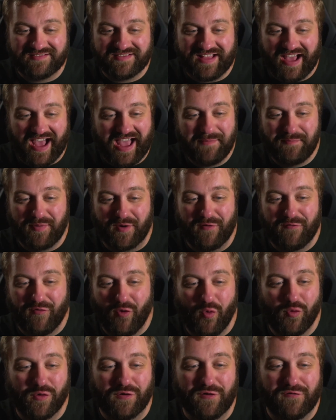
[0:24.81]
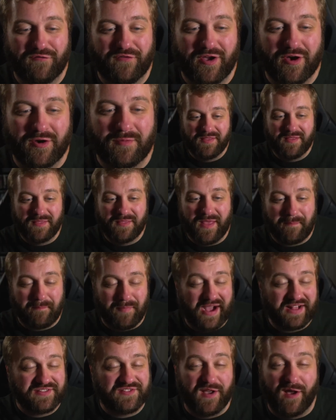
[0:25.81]
type of horror film that
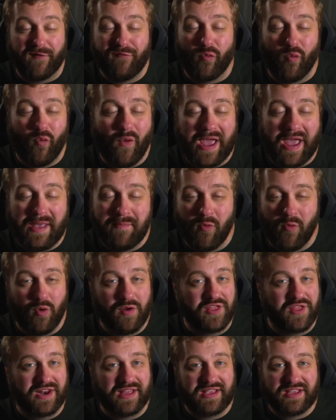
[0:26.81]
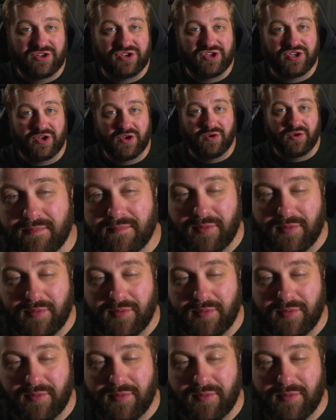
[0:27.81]
bites off way more than it can chew.